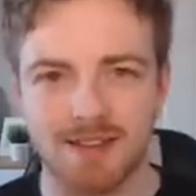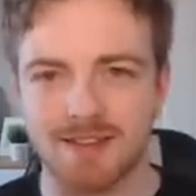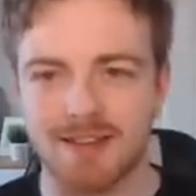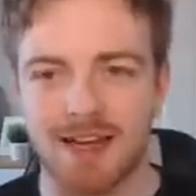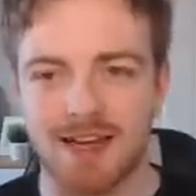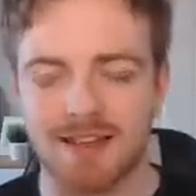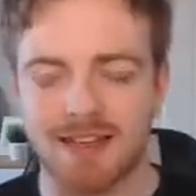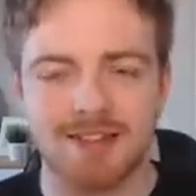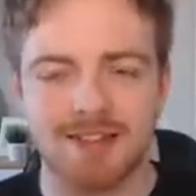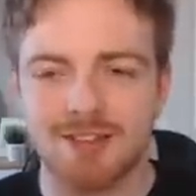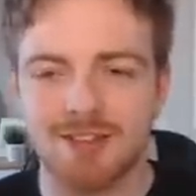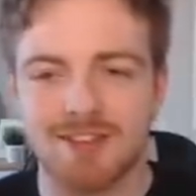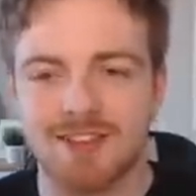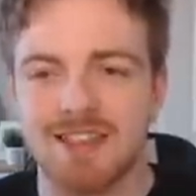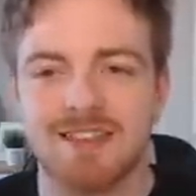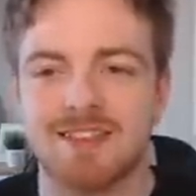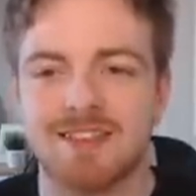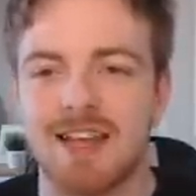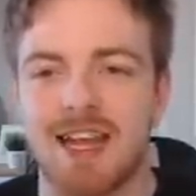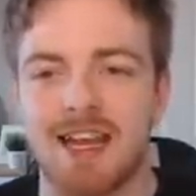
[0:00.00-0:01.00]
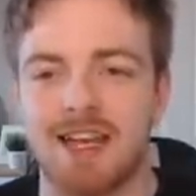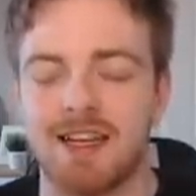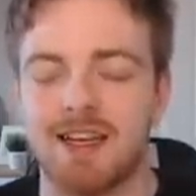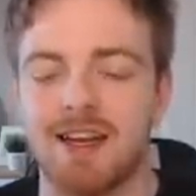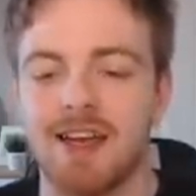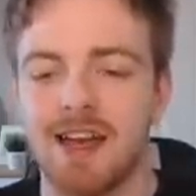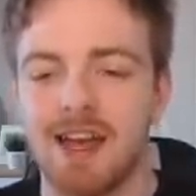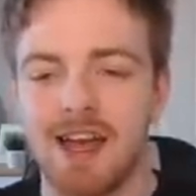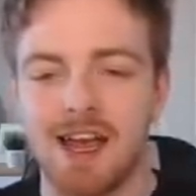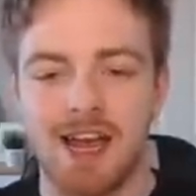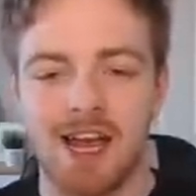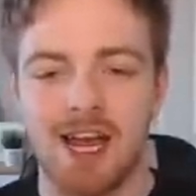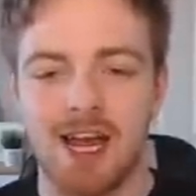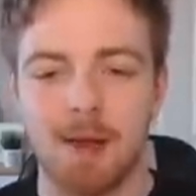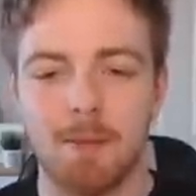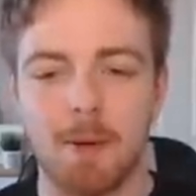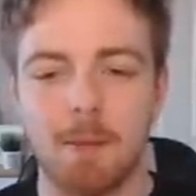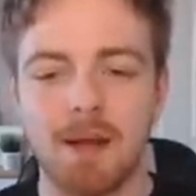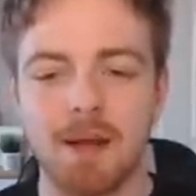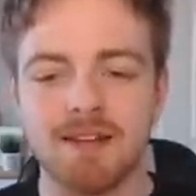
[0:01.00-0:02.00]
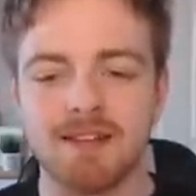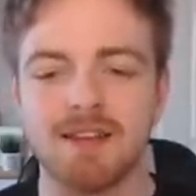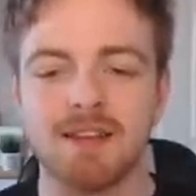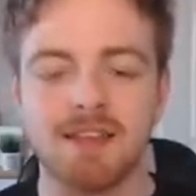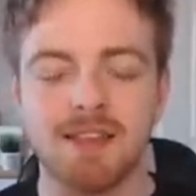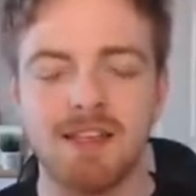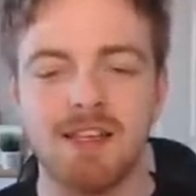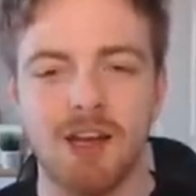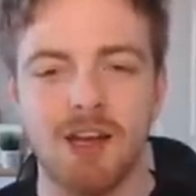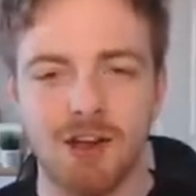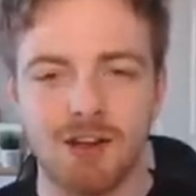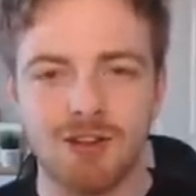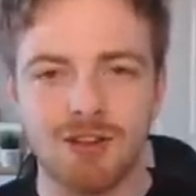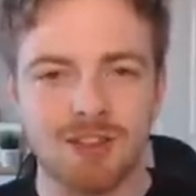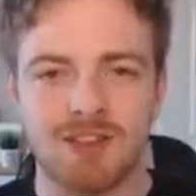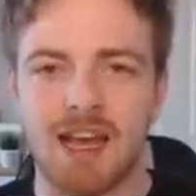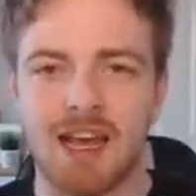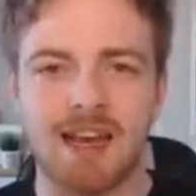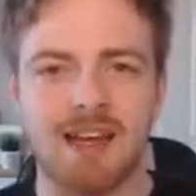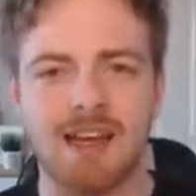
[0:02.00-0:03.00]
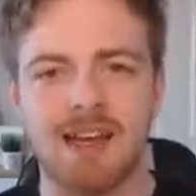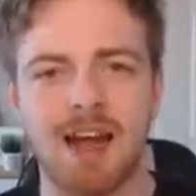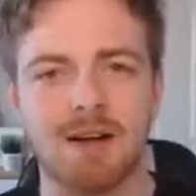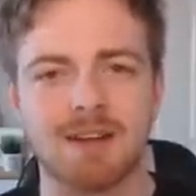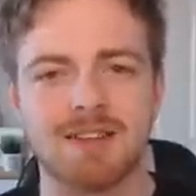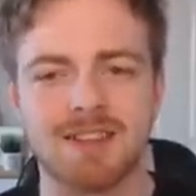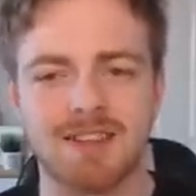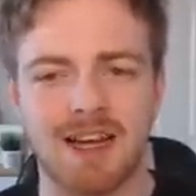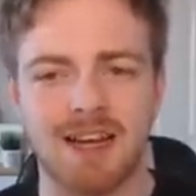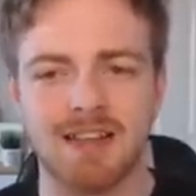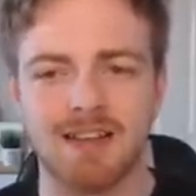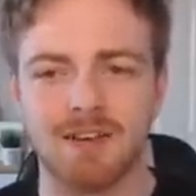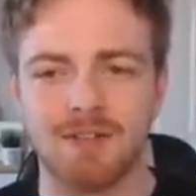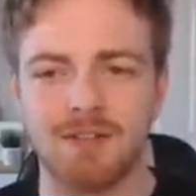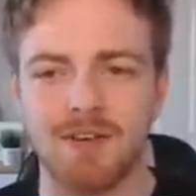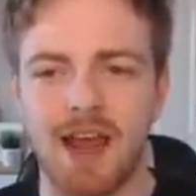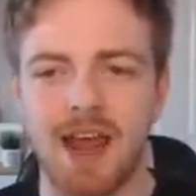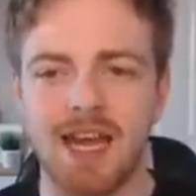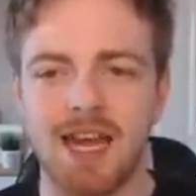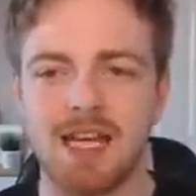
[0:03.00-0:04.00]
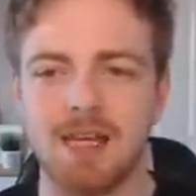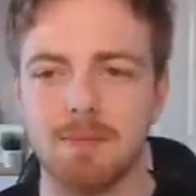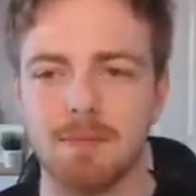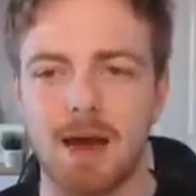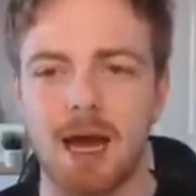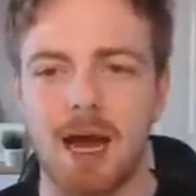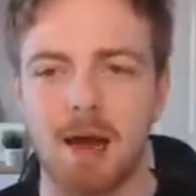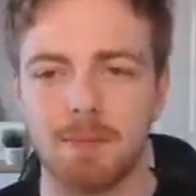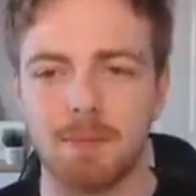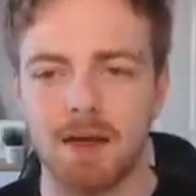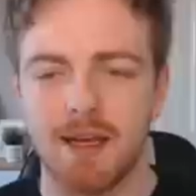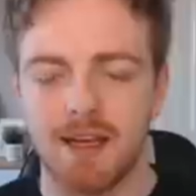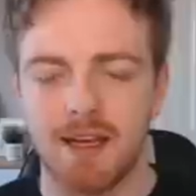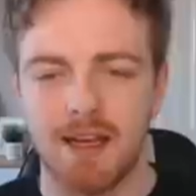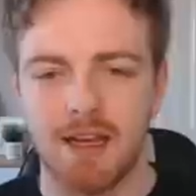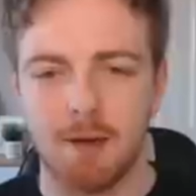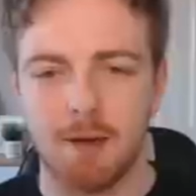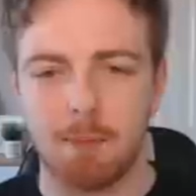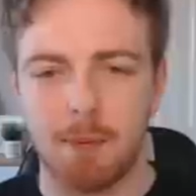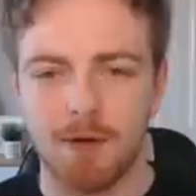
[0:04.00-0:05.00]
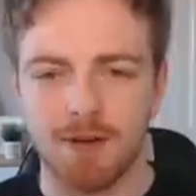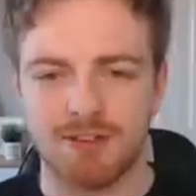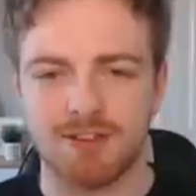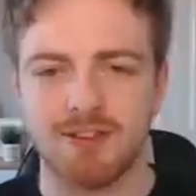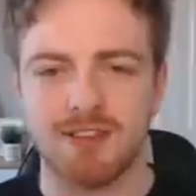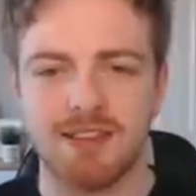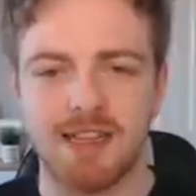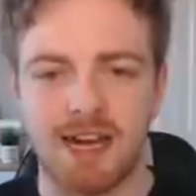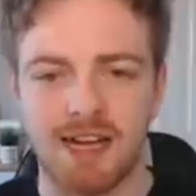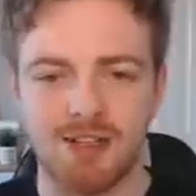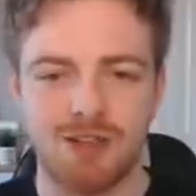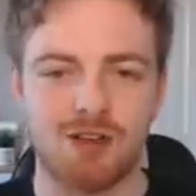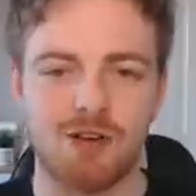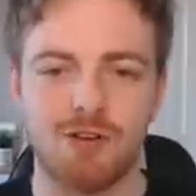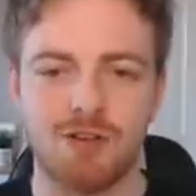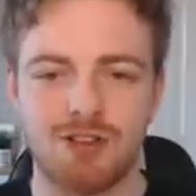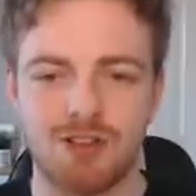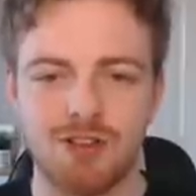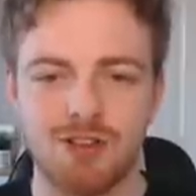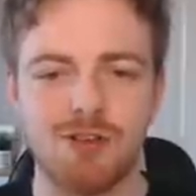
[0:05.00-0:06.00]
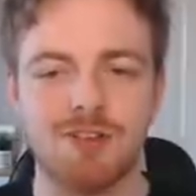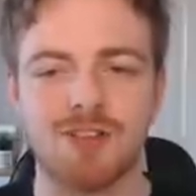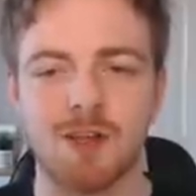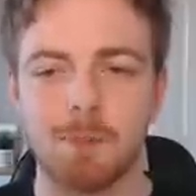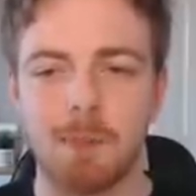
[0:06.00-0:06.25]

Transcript: is that? That's just insane. But basically, just getting outside of any map. Personally, I chose to use the